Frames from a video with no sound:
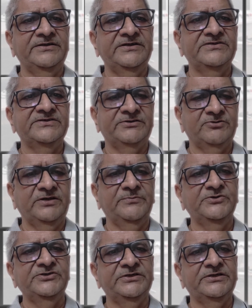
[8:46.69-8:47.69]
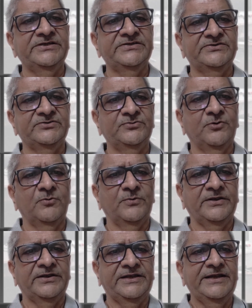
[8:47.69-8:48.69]
industry or depositories to
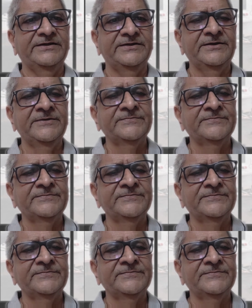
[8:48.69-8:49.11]
get